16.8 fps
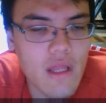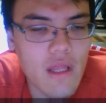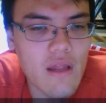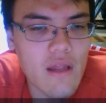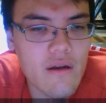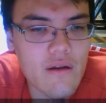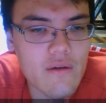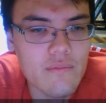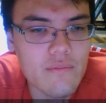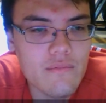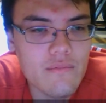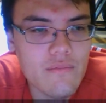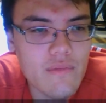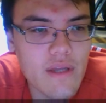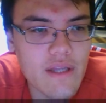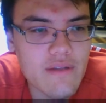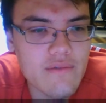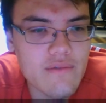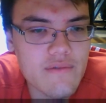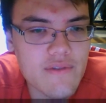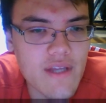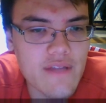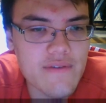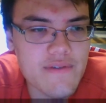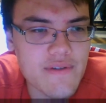don't know. It
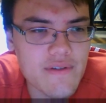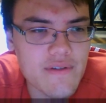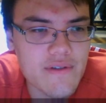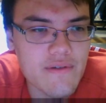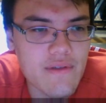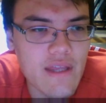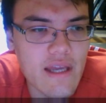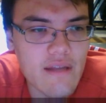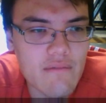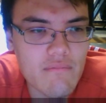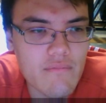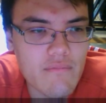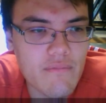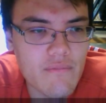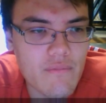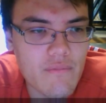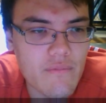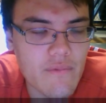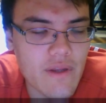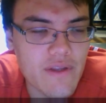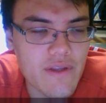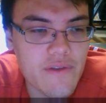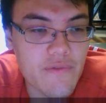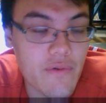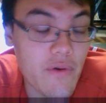tends to do that,
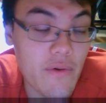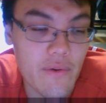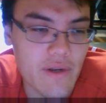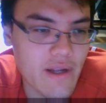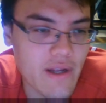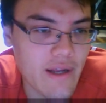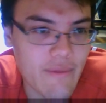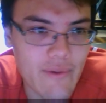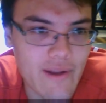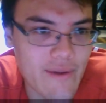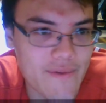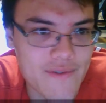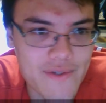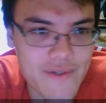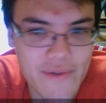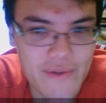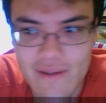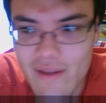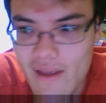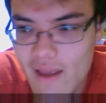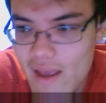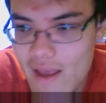at least what I was doing.